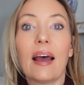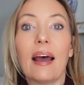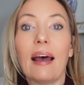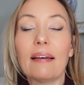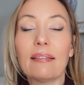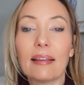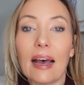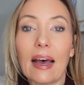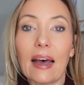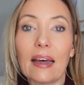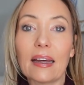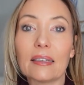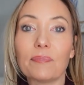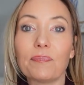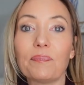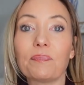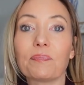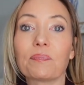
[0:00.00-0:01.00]
And
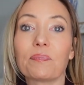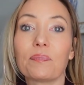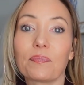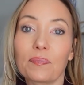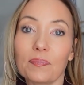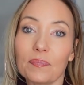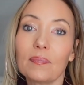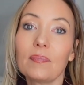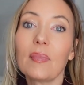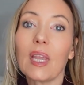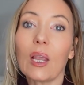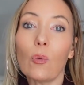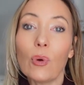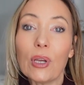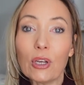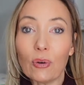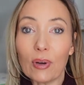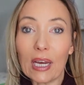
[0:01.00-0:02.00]
then
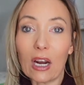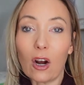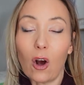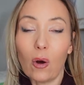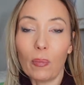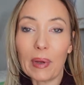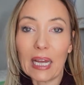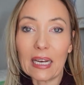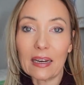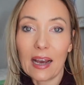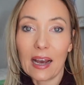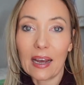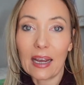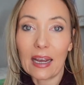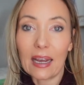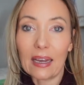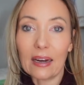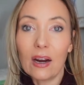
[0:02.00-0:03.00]
when you get home at
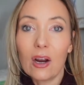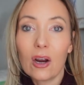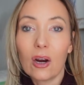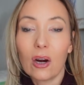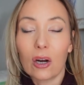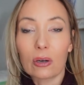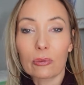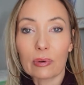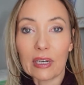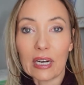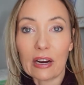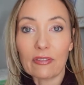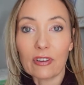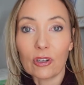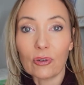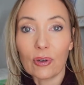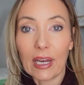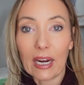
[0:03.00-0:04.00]
night, or whenever
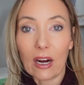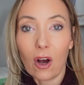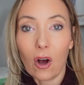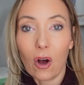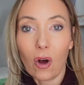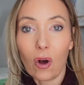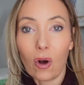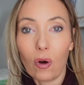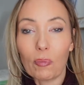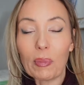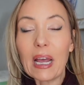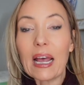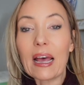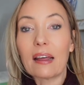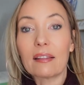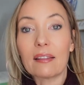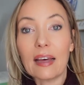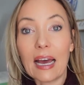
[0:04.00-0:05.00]
you get home,
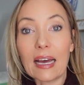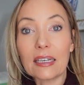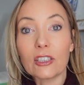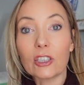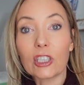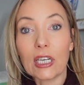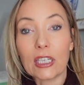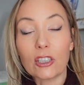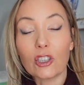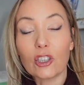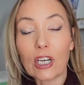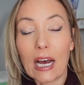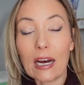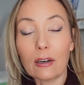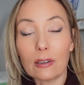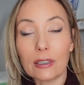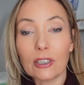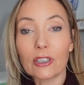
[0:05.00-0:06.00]
then change
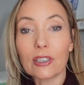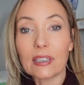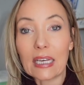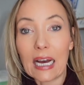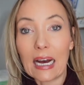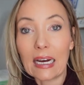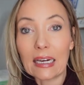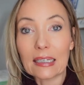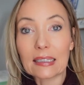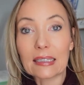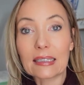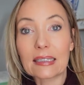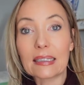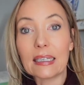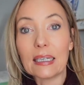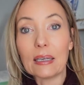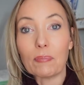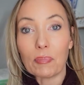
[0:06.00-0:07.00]
out your socks
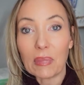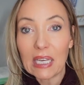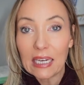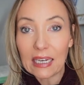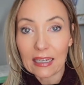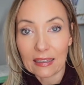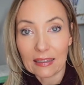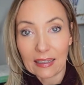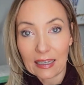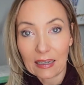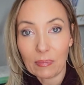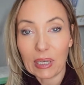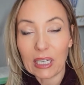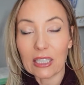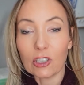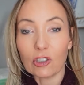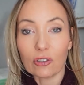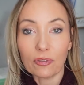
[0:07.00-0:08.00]
immediately,
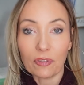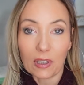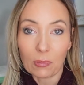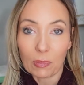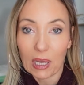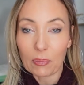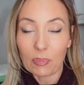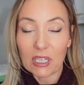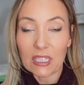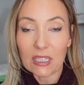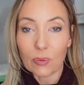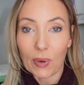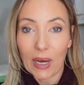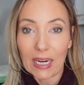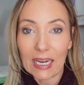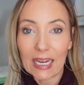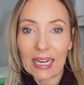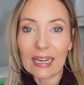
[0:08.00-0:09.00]
because your feet might be
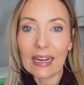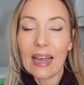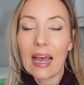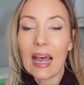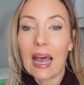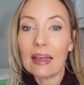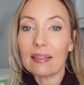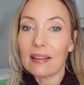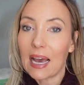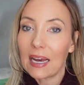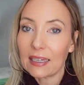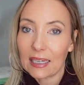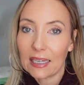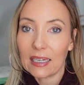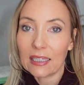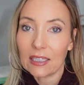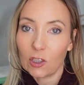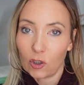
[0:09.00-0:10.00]
sweating, and that
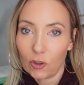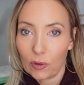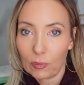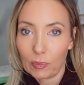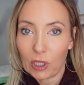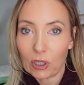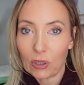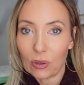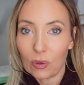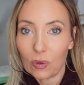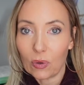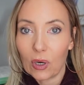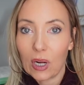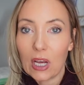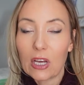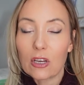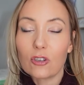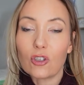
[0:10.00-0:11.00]
can contribute
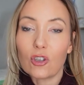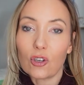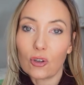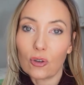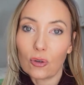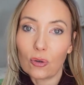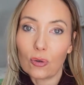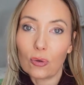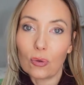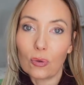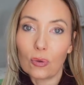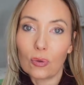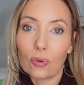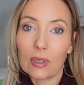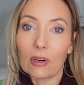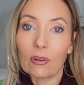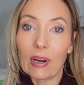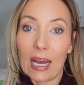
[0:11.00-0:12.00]
to
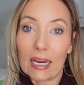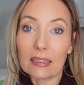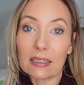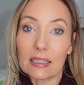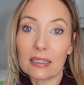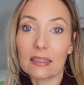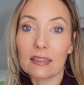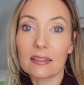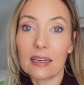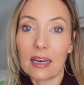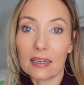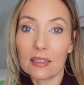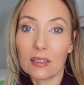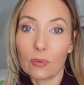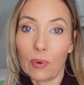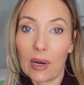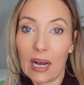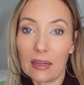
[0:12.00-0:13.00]
the cracked heels
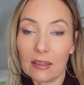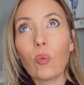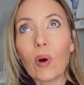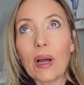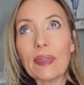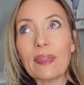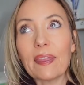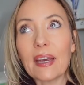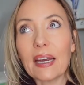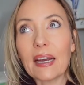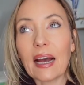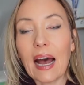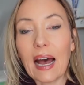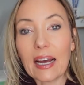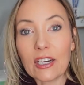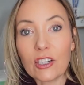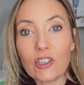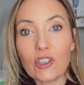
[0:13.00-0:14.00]
as well. One thing
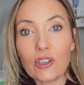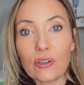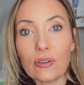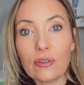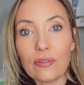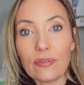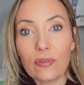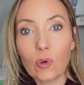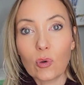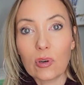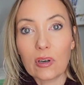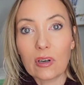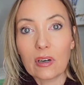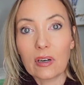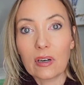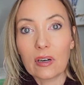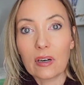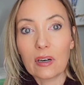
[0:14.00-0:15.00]
I do
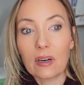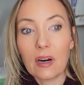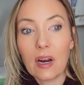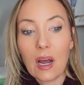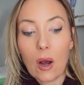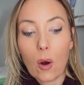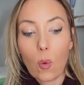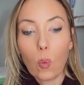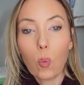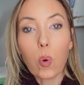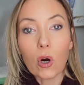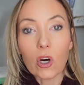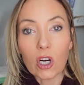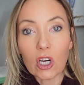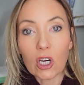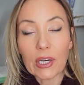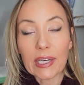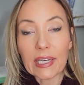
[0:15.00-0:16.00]
for
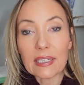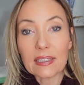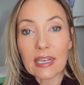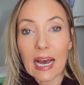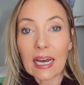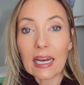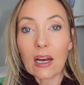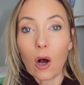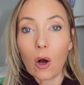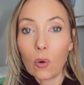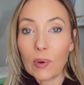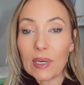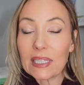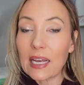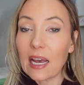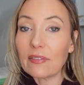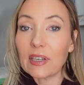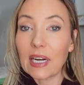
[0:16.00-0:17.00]
work is I always
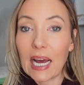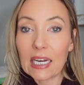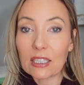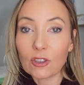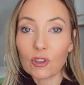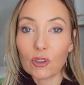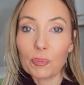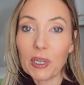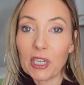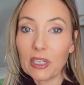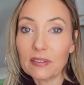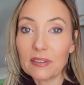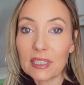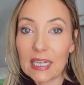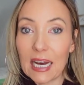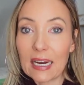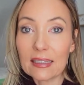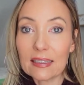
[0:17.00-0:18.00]
have an extra pair of
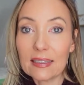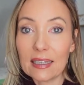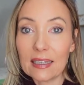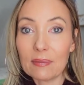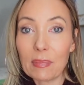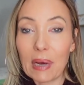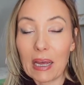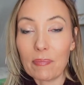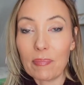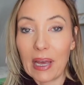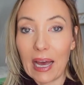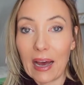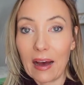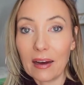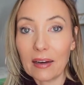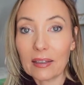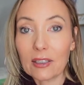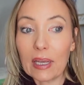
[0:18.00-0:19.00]
socks in my
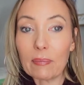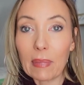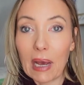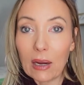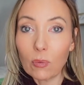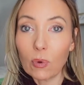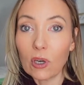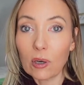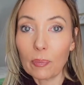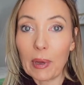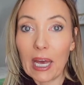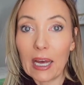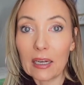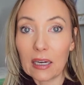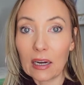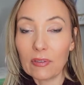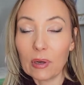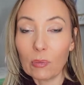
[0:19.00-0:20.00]
bag. In my work bag
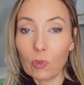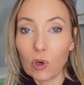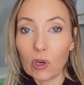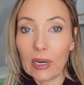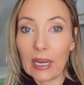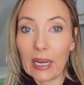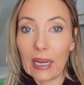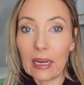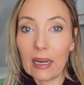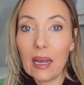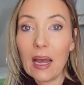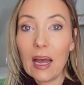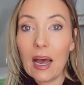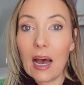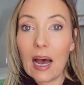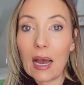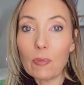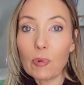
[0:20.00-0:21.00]
every morning,
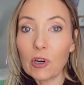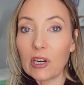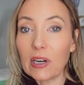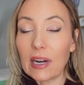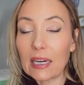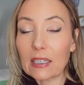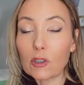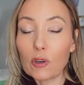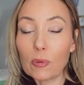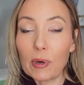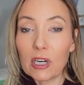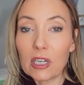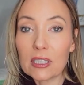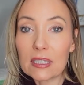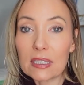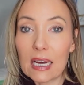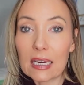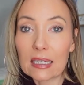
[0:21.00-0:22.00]
I put an extra pair
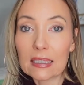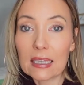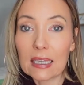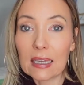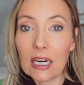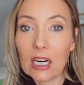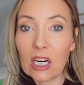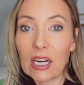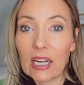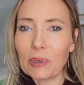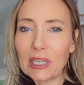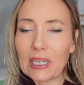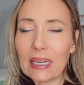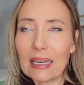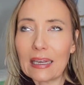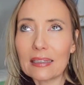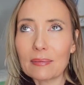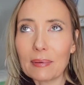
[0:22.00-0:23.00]
of socks in there, but in
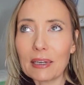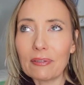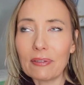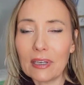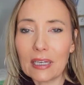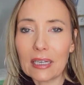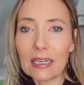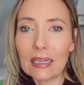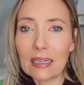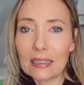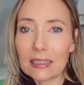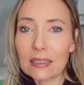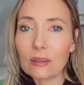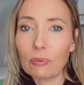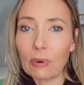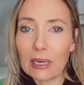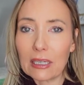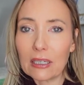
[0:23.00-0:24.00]
case my feet get
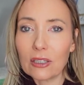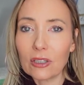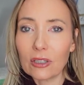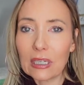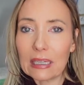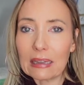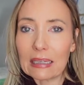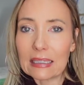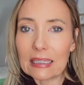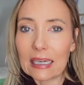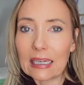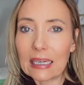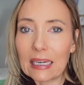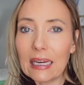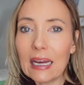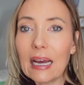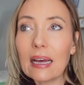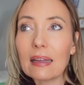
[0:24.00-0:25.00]
sweaty during the
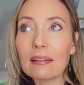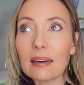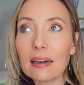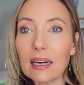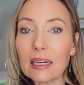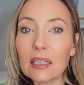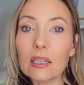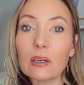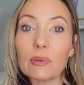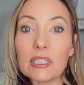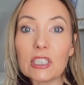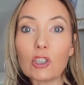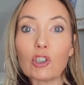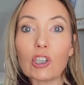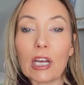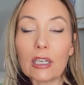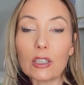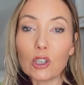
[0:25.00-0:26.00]
day, then I can always
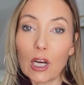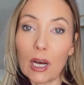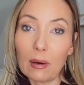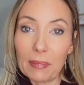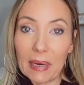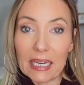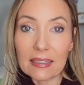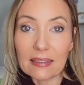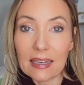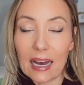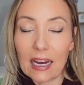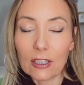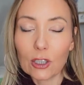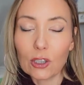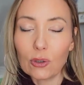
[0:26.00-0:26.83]
change out my socks.